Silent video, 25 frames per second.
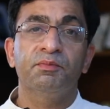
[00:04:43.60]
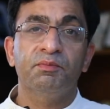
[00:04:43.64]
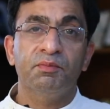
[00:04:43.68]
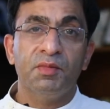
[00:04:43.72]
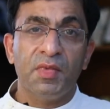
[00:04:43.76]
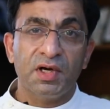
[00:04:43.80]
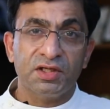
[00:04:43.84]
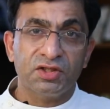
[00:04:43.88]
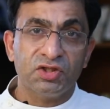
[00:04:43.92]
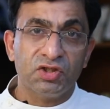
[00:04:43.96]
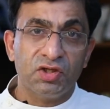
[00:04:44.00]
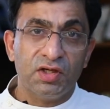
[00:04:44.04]

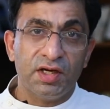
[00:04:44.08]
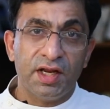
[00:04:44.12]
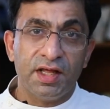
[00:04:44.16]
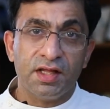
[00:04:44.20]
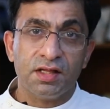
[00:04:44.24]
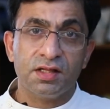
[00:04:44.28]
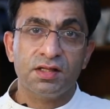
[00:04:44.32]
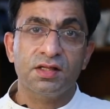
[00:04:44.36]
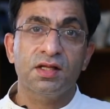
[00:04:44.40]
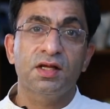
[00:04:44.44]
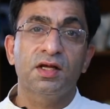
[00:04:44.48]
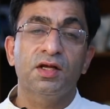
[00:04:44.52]
much
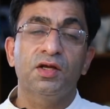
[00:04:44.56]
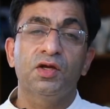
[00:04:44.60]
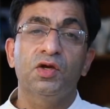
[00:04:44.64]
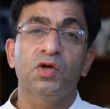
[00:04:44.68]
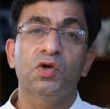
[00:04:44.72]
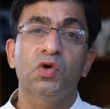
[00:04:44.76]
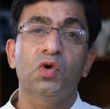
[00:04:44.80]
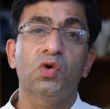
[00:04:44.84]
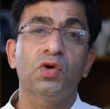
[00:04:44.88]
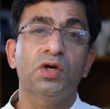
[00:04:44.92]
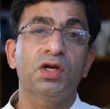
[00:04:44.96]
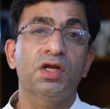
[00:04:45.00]
less,
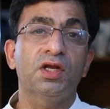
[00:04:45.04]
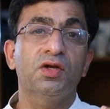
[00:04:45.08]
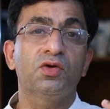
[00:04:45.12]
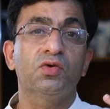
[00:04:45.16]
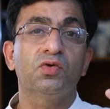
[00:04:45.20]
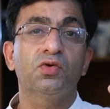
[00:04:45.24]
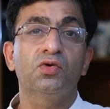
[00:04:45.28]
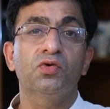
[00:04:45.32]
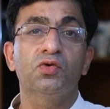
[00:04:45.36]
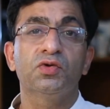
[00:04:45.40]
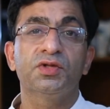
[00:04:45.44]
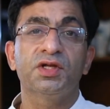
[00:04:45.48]
you don't need
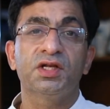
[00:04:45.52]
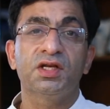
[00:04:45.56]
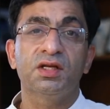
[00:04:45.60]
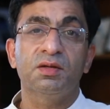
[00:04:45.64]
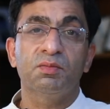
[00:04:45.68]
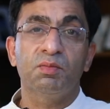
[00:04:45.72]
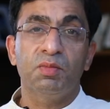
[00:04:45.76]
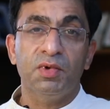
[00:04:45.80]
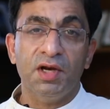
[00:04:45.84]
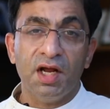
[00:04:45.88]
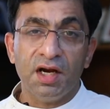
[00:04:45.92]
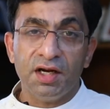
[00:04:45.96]
to use any
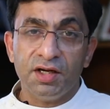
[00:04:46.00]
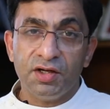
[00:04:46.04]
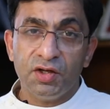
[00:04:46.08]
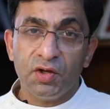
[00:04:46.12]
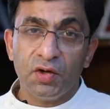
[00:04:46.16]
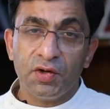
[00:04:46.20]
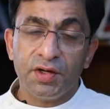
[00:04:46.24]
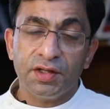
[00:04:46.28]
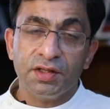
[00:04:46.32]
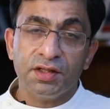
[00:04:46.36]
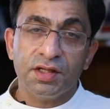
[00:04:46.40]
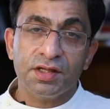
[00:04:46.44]
blood
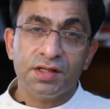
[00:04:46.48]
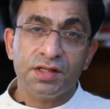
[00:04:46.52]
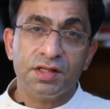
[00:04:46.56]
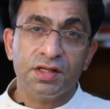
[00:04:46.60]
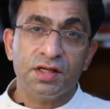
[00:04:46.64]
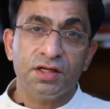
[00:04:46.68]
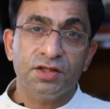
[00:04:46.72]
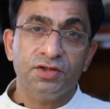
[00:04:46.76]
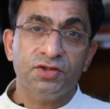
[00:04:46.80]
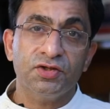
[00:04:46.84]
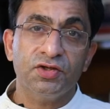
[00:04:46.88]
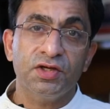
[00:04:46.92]
during the
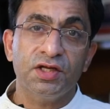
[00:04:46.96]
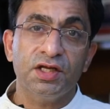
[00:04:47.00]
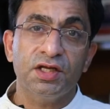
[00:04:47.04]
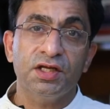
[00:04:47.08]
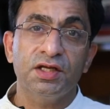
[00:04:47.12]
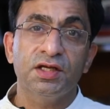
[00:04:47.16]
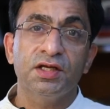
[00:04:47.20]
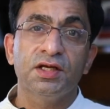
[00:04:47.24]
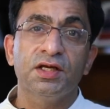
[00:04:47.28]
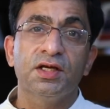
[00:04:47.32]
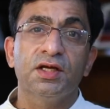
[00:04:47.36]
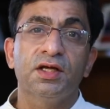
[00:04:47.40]

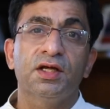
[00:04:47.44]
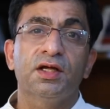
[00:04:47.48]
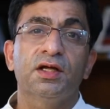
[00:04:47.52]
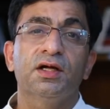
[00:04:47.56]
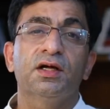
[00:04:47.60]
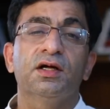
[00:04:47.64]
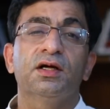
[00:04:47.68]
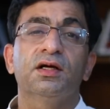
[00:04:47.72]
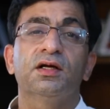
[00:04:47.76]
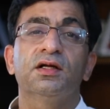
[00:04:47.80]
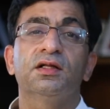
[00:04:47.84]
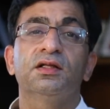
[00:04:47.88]
surgery,
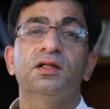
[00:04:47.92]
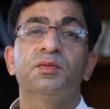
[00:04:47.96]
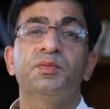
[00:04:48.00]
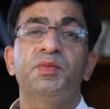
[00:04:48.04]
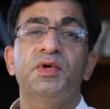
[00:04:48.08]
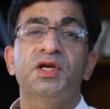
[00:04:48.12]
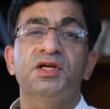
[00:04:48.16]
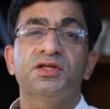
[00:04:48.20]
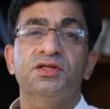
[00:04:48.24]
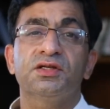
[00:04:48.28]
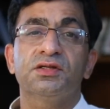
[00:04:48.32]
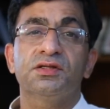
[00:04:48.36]
the
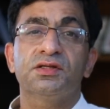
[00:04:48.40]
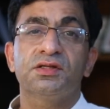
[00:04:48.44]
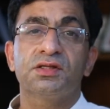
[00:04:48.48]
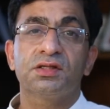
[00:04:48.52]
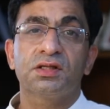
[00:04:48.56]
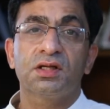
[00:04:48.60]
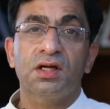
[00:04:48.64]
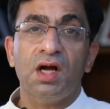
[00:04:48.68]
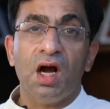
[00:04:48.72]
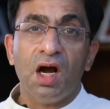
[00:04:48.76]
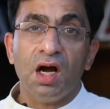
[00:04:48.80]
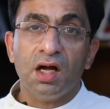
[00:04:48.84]
patient's
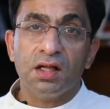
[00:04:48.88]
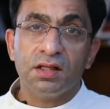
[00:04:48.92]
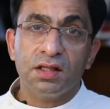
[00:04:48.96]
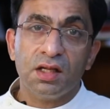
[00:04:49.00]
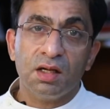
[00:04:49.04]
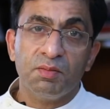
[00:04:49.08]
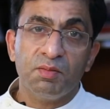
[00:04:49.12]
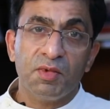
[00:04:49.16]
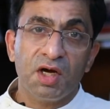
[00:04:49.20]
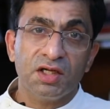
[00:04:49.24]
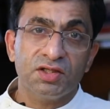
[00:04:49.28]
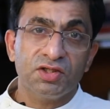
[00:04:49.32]
scars
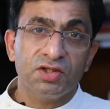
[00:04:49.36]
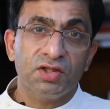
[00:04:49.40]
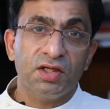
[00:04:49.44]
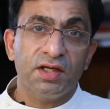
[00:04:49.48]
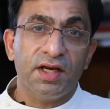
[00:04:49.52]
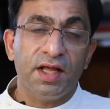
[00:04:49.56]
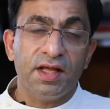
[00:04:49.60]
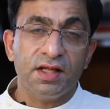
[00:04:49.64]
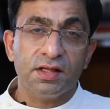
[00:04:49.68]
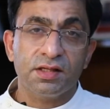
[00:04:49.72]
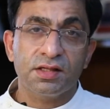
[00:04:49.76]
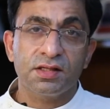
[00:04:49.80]
are much
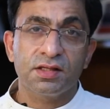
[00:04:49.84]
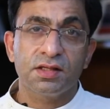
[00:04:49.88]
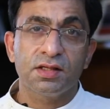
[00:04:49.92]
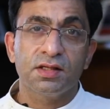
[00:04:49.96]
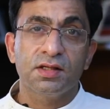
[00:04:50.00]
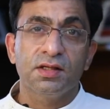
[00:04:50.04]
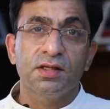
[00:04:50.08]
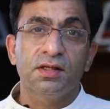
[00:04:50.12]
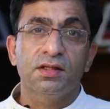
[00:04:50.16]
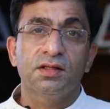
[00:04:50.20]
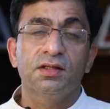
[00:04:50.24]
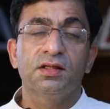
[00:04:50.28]
less,
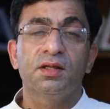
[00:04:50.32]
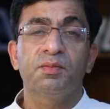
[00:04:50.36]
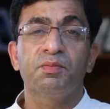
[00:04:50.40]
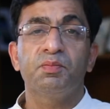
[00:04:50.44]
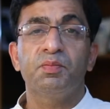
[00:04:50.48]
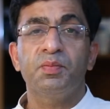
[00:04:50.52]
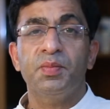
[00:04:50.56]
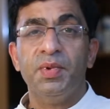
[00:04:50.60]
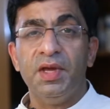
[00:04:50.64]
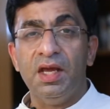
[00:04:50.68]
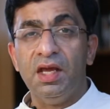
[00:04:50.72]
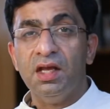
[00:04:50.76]
the
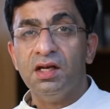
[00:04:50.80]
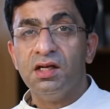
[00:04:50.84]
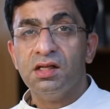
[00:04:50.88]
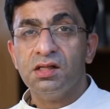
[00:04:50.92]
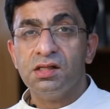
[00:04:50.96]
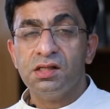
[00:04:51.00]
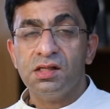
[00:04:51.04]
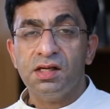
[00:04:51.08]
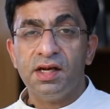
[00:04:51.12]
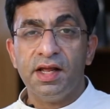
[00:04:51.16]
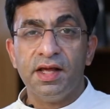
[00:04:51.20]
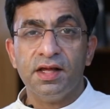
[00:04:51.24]
pain
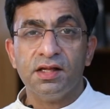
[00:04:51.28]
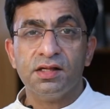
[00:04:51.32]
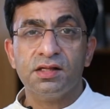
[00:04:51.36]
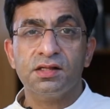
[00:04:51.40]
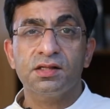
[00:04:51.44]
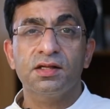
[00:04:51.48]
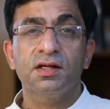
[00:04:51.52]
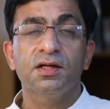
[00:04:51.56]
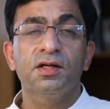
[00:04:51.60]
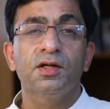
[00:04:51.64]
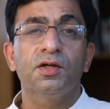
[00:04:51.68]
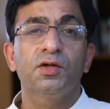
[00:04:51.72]
is less.
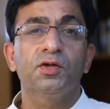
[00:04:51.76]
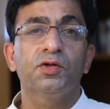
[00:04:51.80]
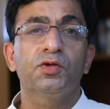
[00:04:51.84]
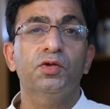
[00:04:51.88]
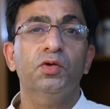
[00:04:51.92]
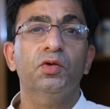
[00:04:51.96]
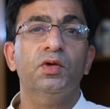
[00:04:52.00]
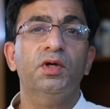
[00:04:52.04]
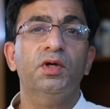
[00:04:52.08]
So